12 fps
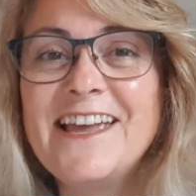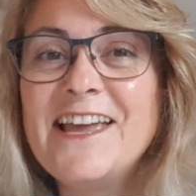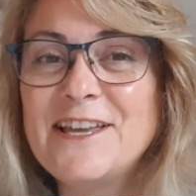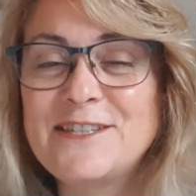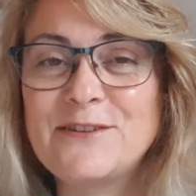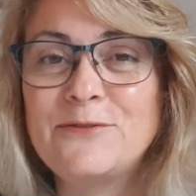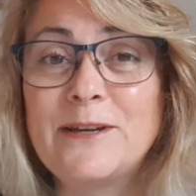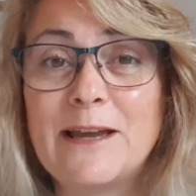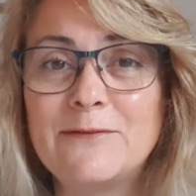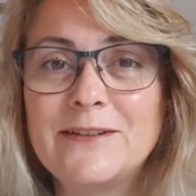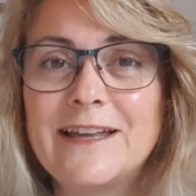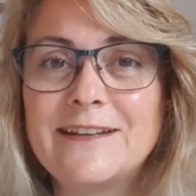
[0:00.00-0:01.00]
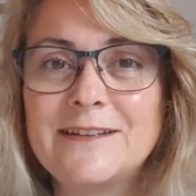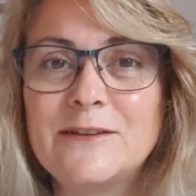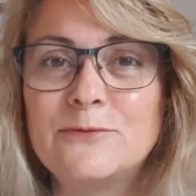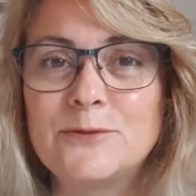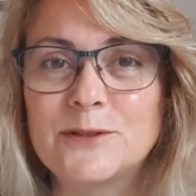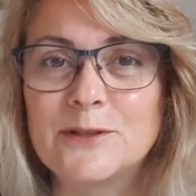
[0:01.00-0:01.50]
As if we haven't had
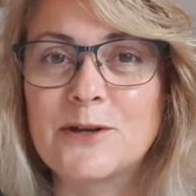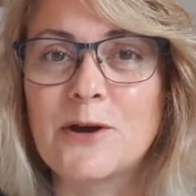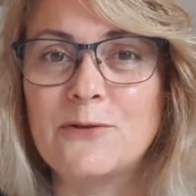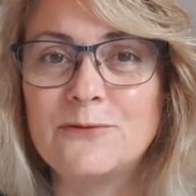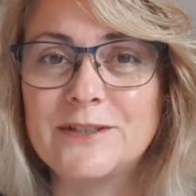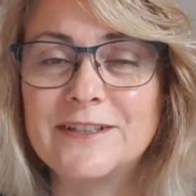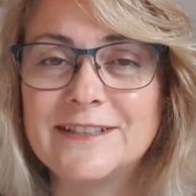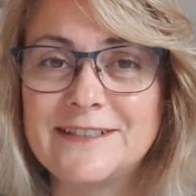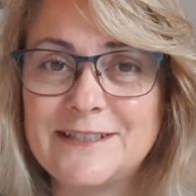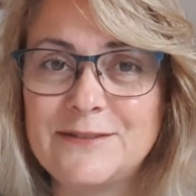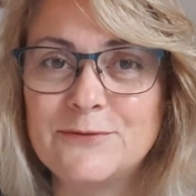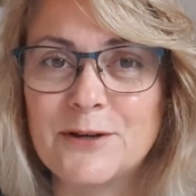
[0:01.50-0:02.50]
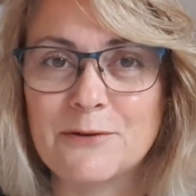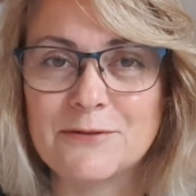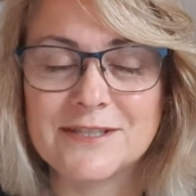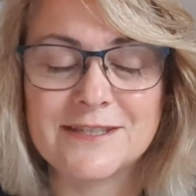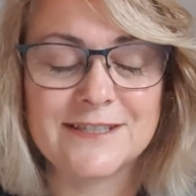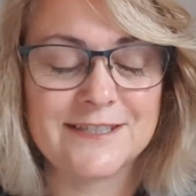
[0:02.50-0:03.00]
enough of the COVID-19
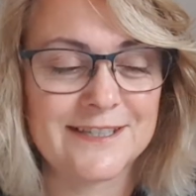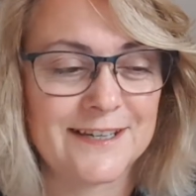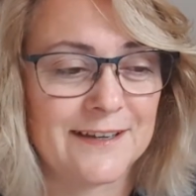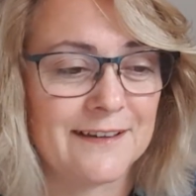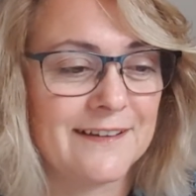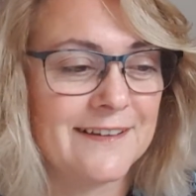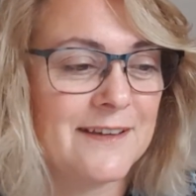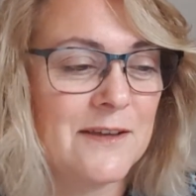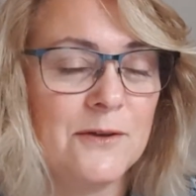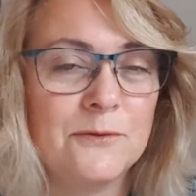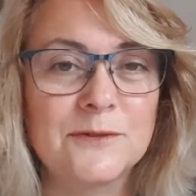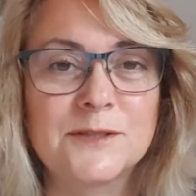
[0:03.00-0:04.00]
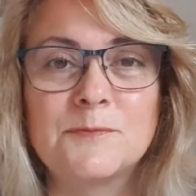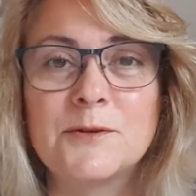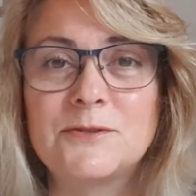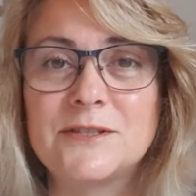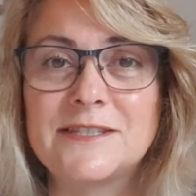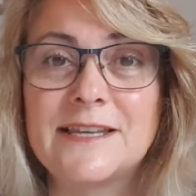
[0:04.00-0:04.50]
virus this year. We're
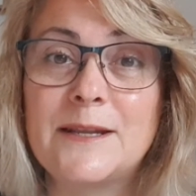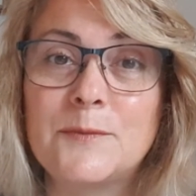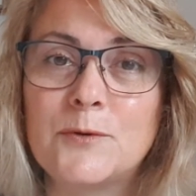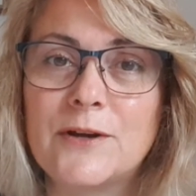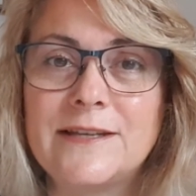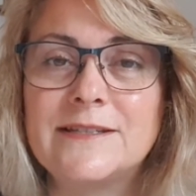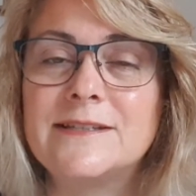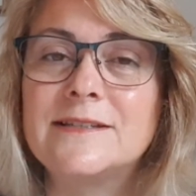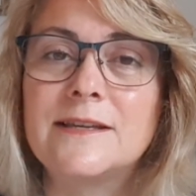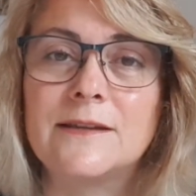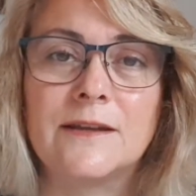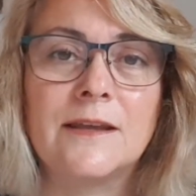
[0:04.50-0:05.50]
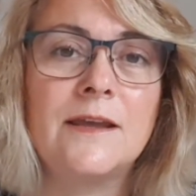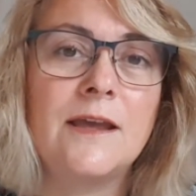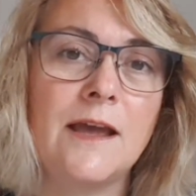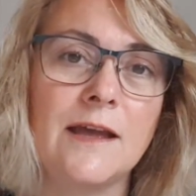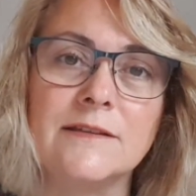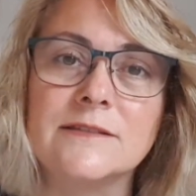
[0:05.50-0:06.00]
supposed to celebrate it
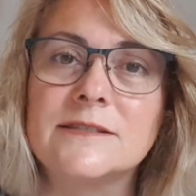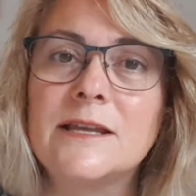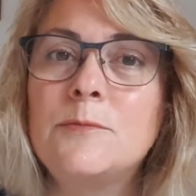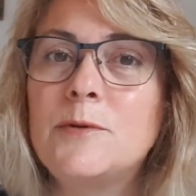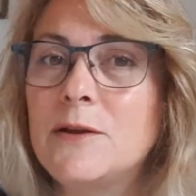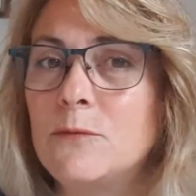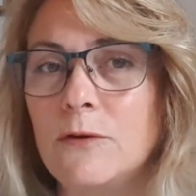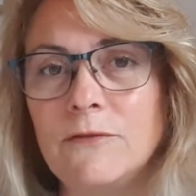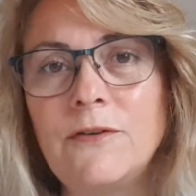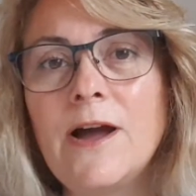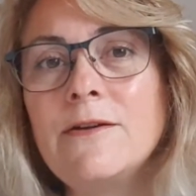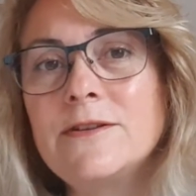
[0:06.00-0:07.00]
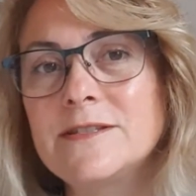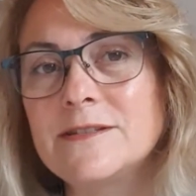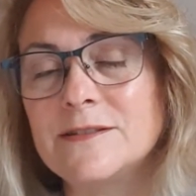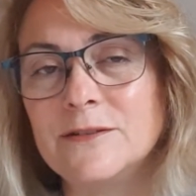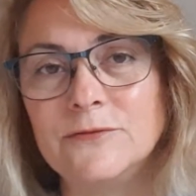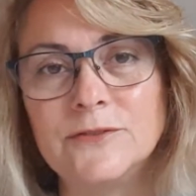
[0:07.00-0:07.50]
and celebrate what
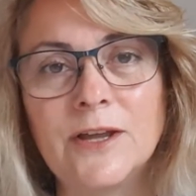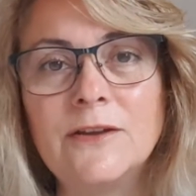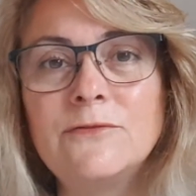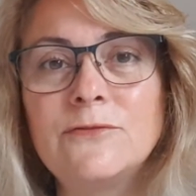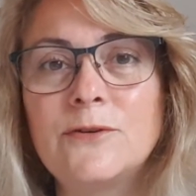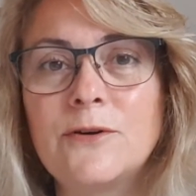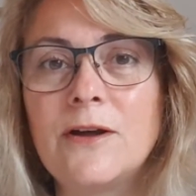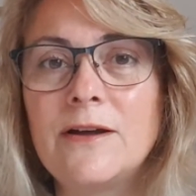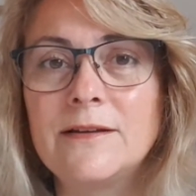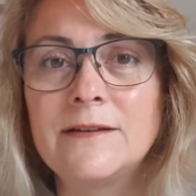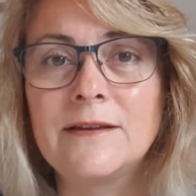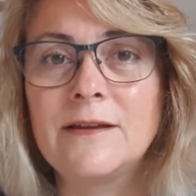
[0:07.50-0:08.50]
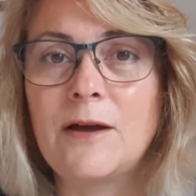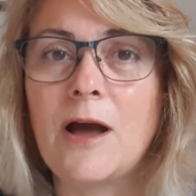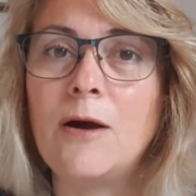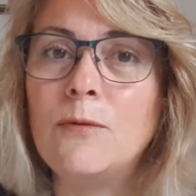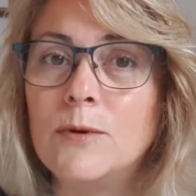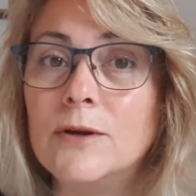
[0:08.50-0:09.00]
viruses have done for
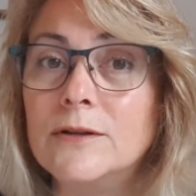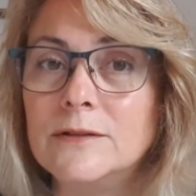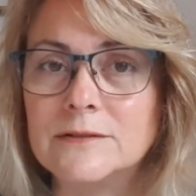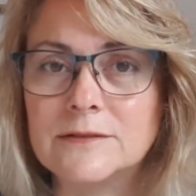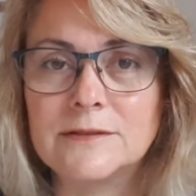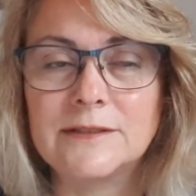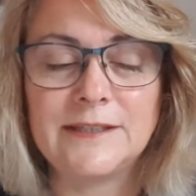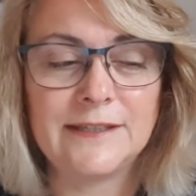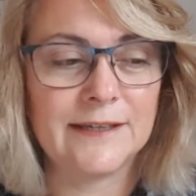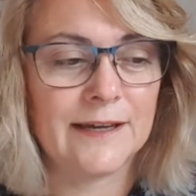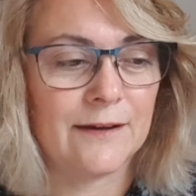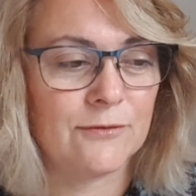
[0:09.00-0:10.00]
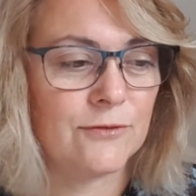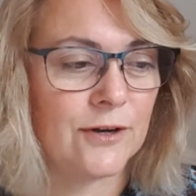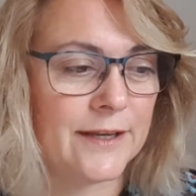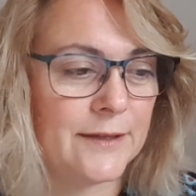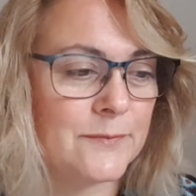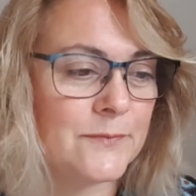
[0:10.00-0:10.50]
our world. Yeah, right.